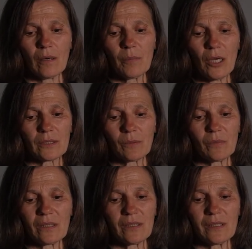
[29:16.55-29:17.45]

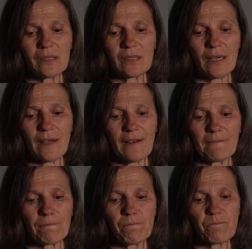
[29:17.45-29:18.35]
possibilities,
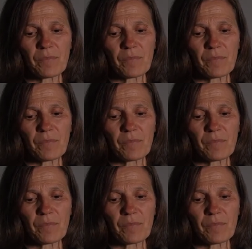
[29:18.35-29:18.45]
and